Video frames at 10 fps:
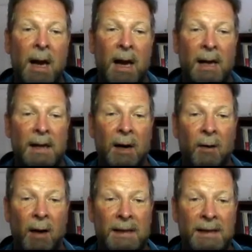And
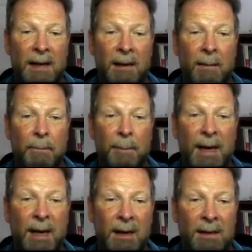here I see
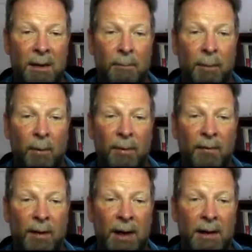b is in both
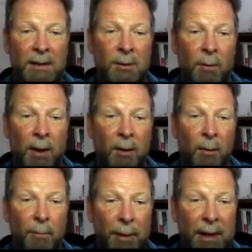of these, so I go
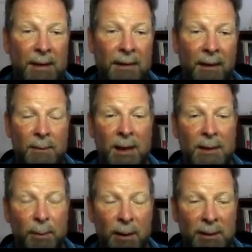b times
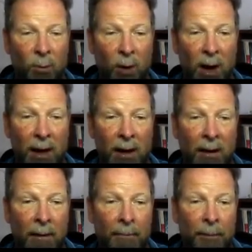x plus y.
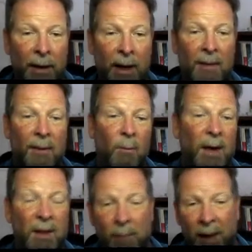And the
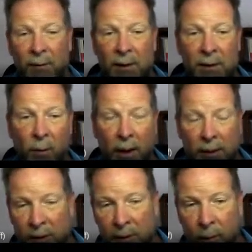way they make these
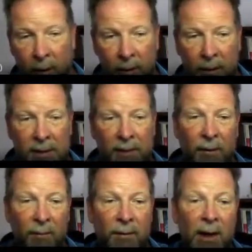questions work is
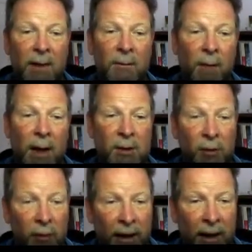if you've done it right,
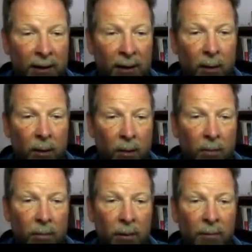you look at it and you go,
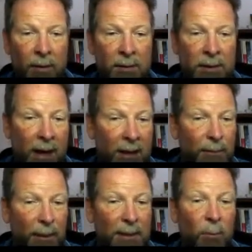oh, look, there's the
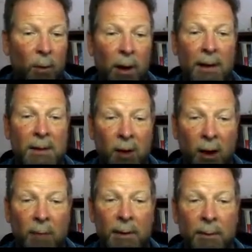x plus y. It's
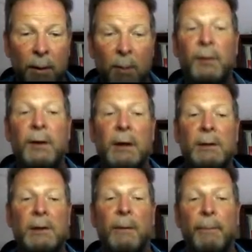common to both. So
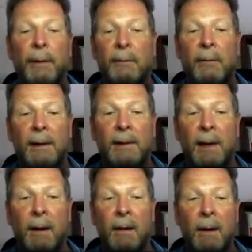you put it right
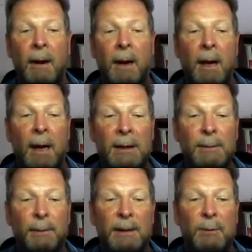there
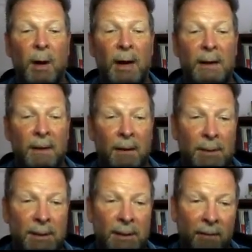x plus y
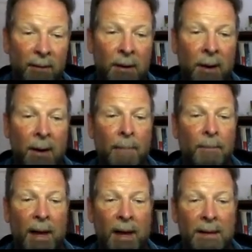times 7,
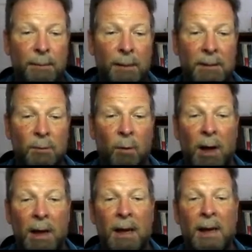x plus
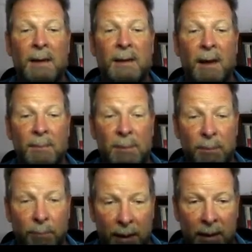y times
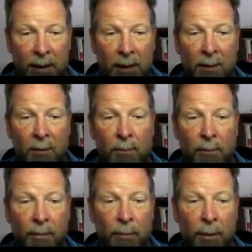b. You can
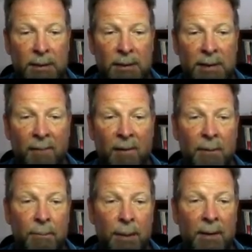put 7
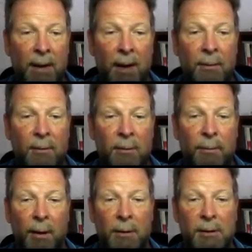and b, the other two
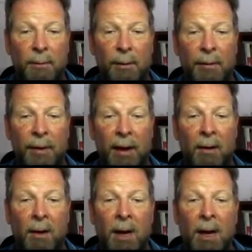parts you put there.
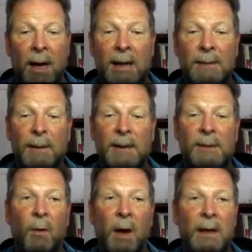x
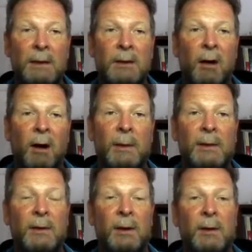plus y is common
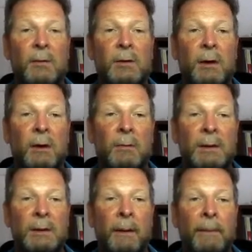to the new terms.